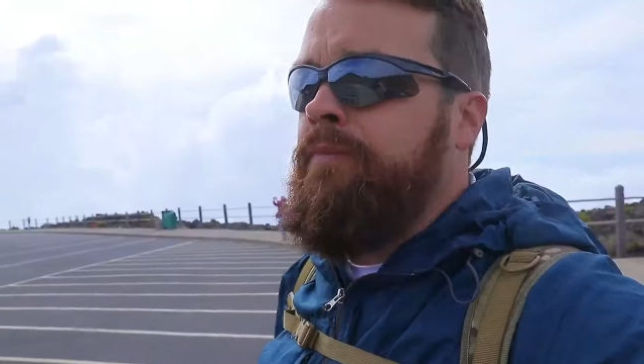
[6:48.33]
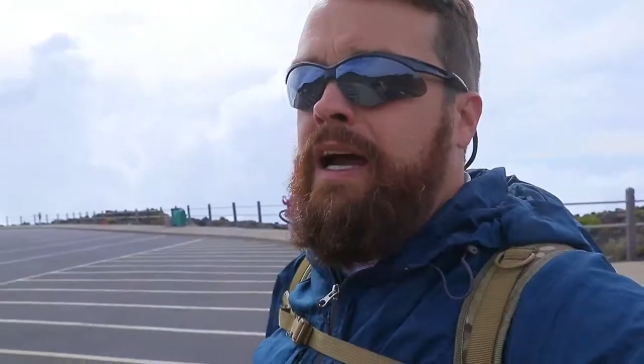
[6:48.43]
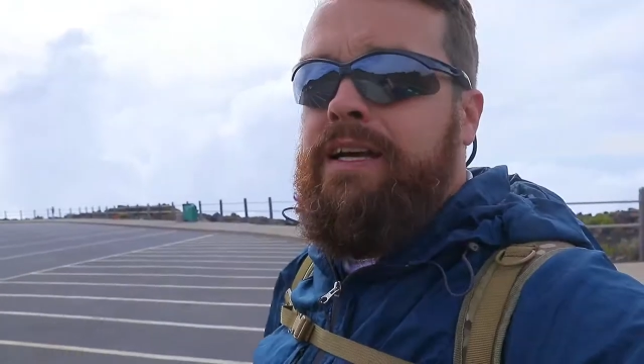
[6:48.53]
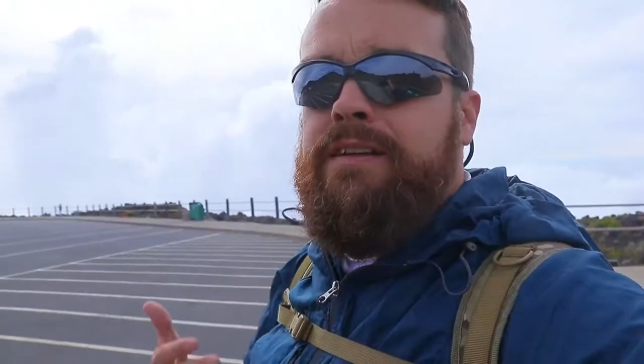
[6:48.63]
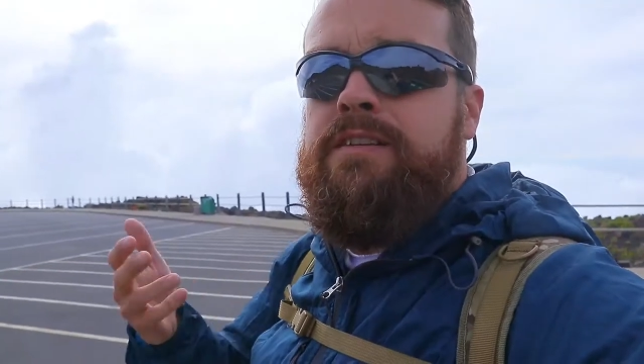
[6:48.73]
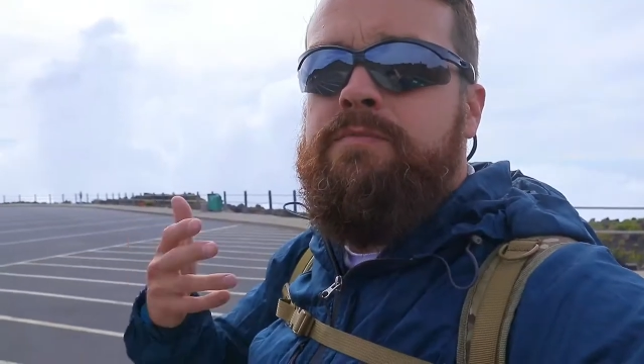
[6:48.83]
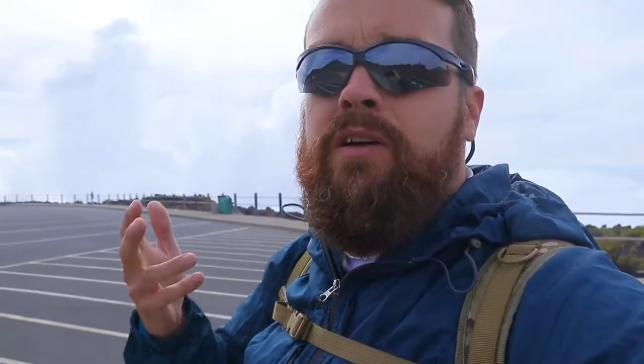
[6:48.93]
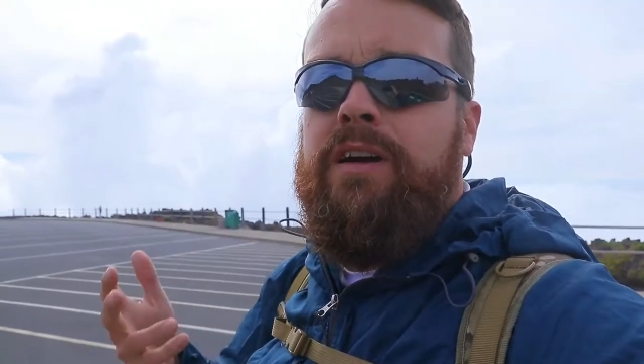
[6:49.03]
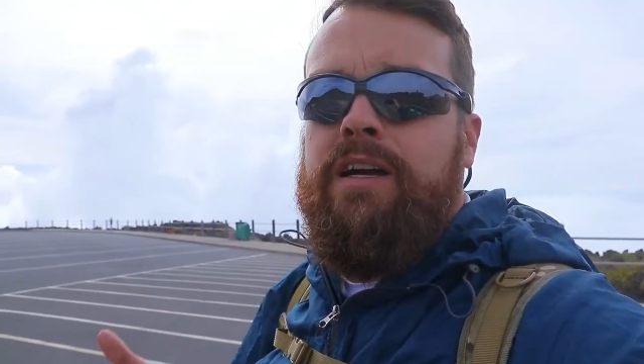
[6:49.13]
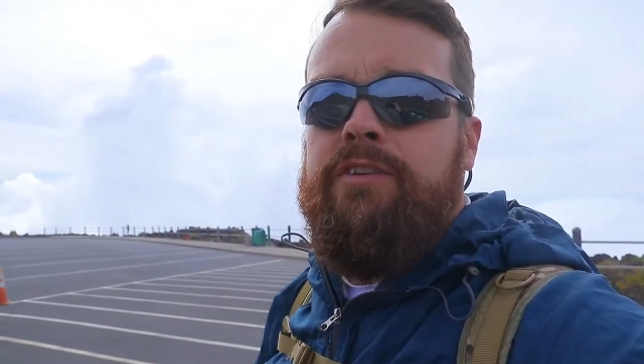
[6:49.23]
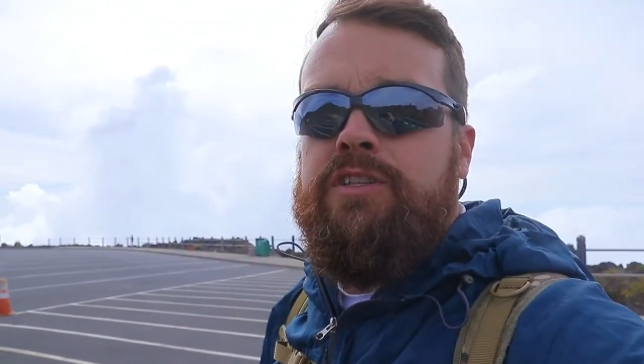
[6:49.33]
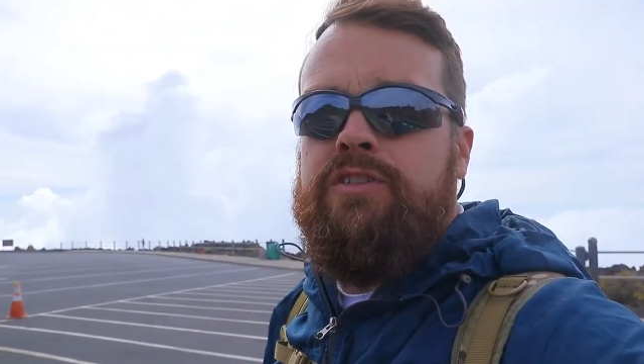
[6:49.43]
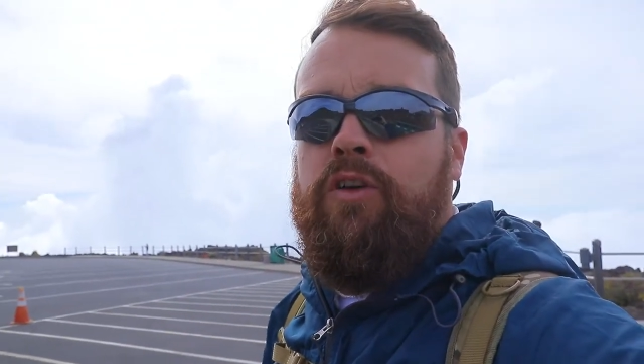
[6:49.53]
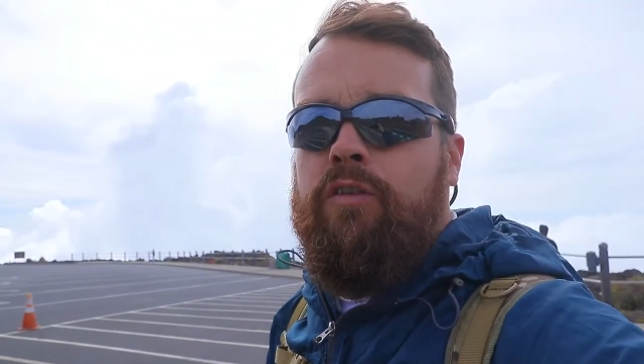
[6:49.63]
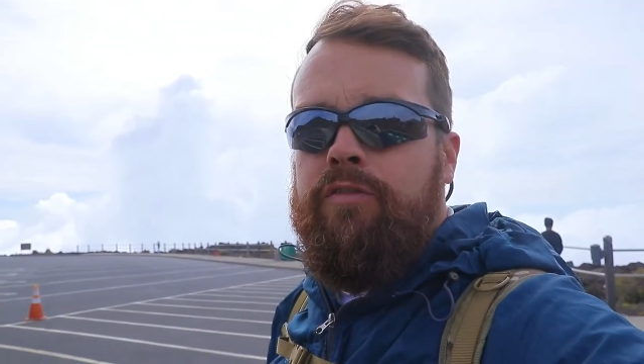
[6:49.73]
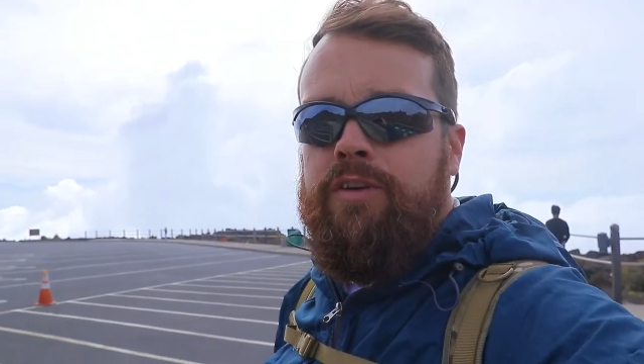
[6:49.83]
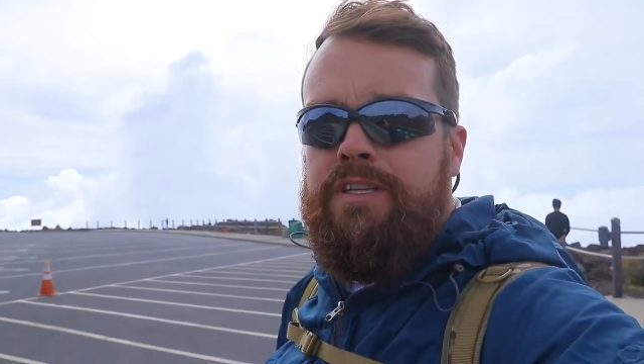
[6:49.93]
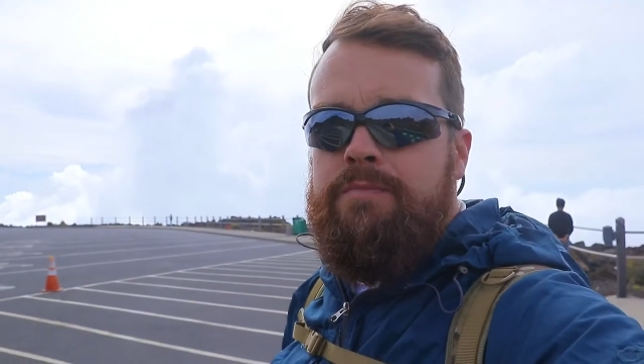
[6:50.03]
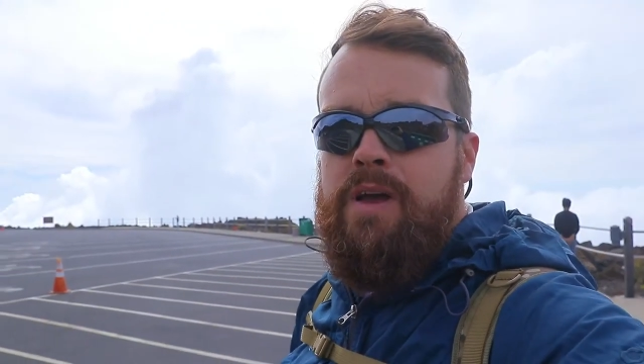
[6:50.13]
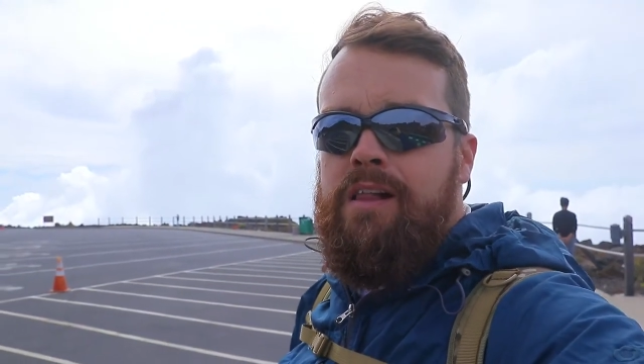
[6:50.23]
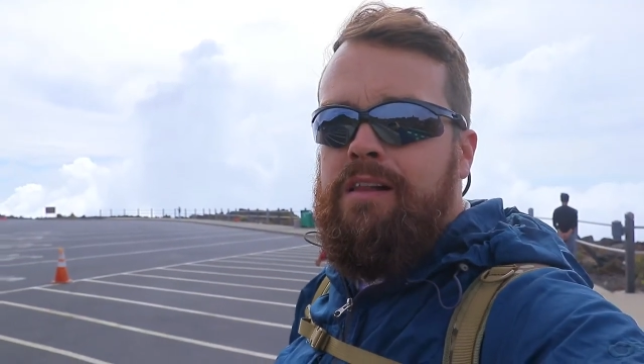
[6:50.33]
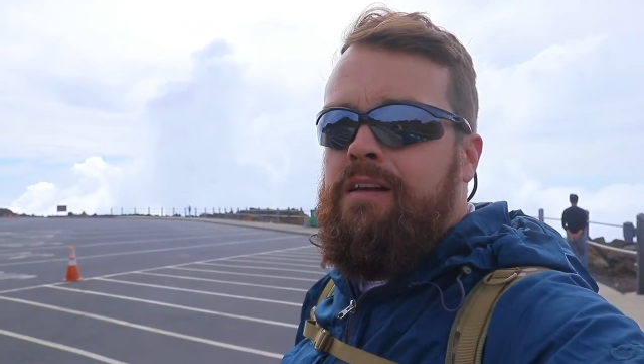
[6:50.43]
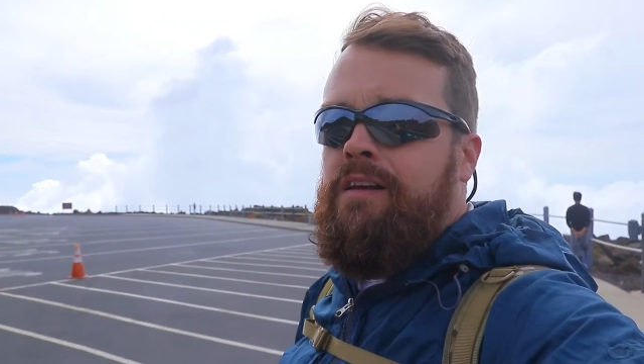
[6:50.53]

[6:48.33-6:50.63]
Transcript: I can smell kind of a sulfury smell,